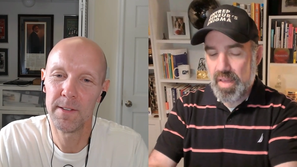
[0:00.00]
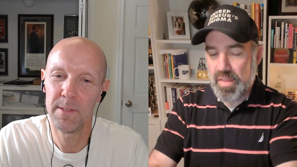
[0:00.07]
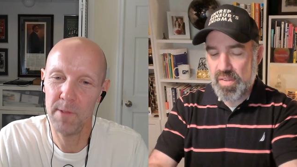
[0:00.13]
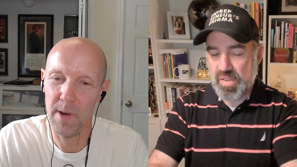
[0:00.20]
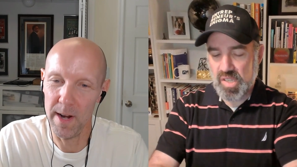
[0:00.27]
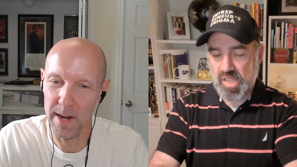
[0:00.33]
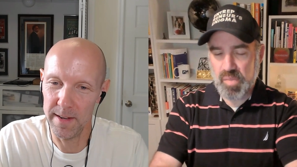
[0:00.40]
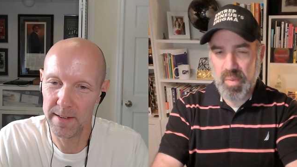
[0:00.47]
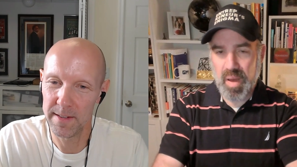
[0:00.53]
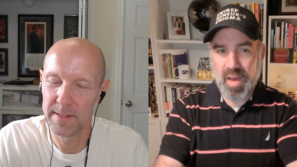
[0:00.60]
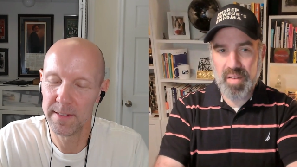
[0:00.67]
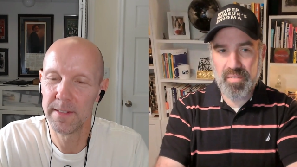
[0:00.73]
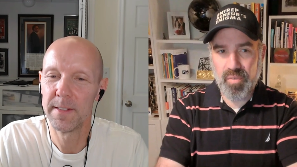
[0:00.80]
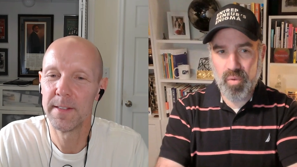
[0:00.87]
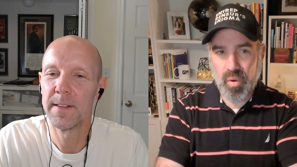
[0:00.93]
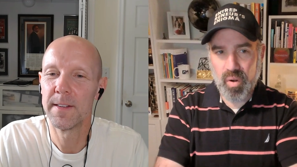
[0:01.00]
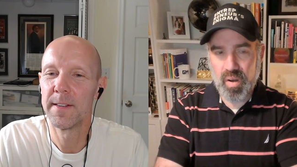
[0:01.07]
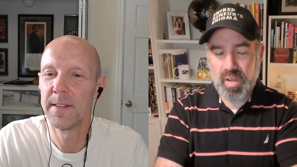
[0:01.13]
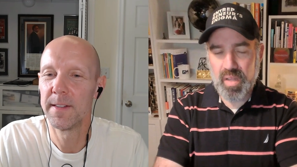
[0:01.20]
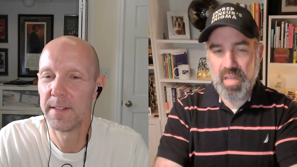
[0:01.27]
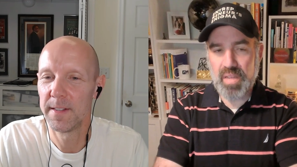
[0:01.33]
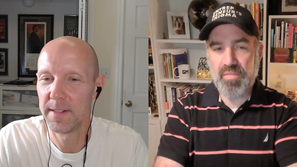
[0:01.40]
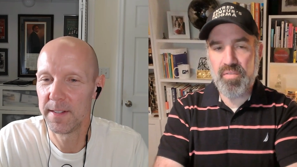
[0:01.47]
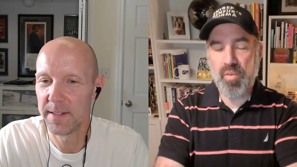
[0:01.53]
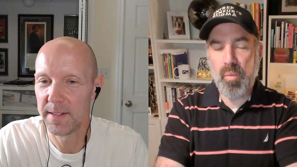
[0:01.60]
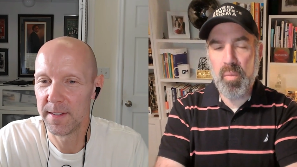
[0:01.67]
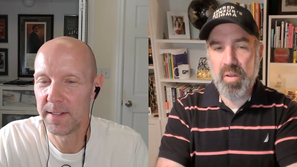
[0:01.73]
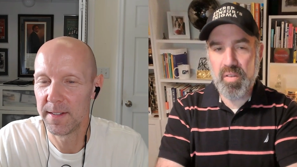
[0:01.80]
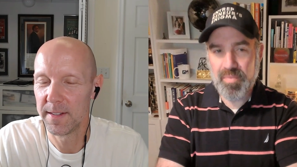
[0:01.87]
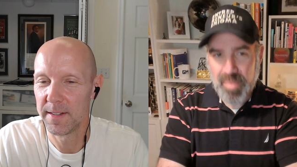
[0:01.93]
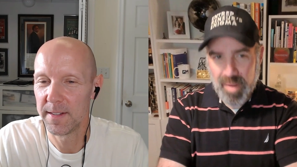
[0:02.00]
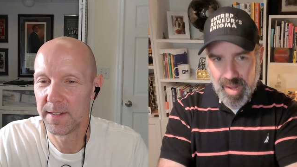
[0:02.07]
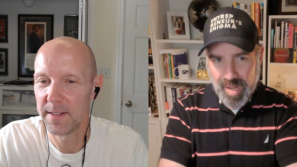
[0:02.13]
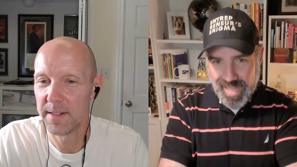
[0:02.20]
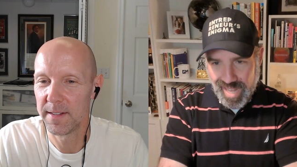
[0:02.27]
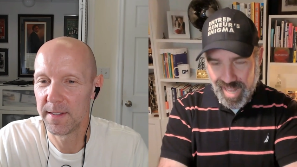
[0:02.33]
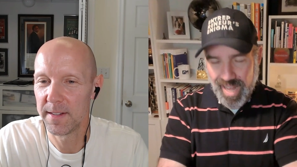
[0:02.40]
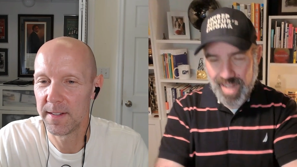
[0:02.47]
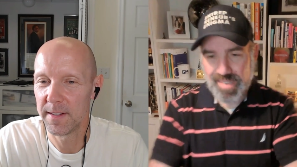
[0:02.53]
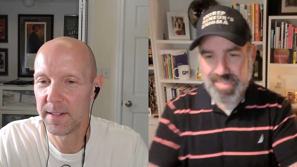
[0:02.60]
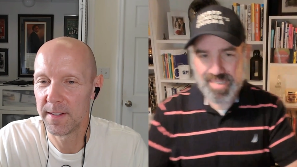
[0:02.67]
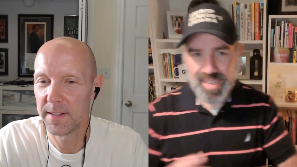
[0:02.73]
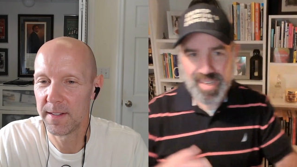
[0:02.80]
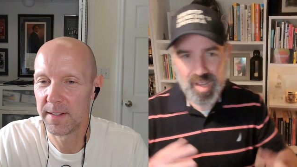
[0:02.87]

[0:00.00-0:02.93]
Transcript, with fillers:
Speaker 1: There's right. a spot for informative podcasts.